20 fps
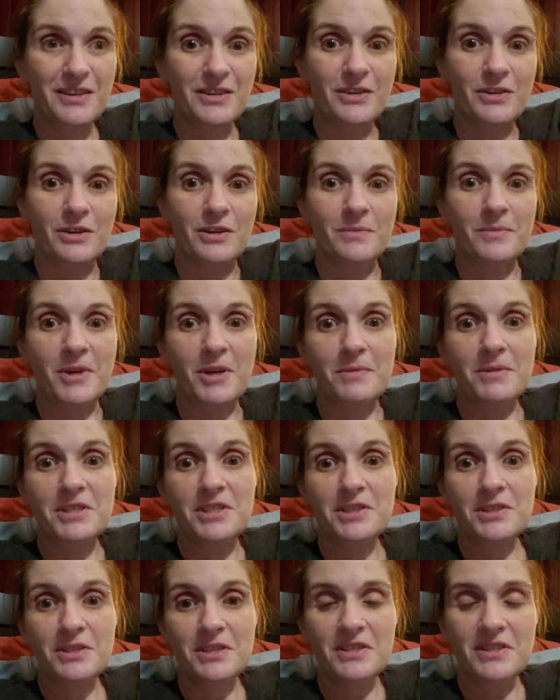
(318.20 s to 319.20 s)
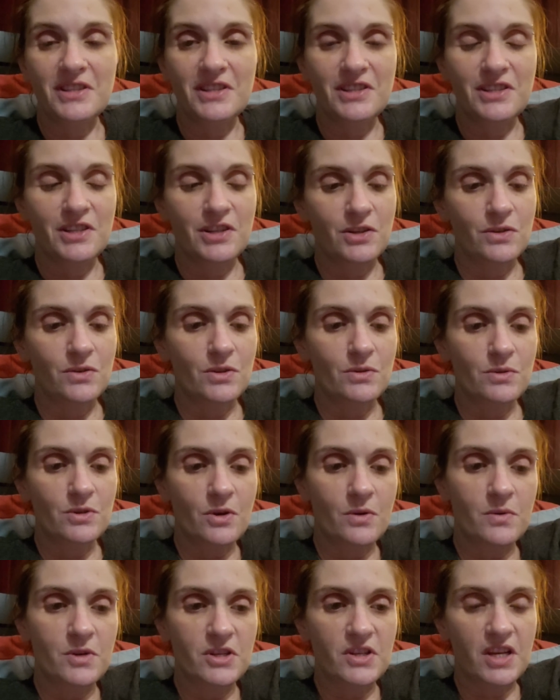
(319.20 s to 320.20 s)
Or maybe she'll do it. There was
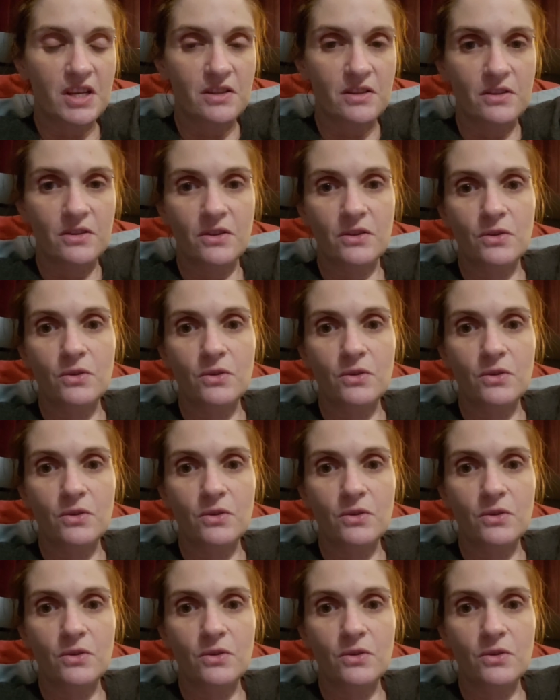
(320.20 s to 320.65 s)
always like the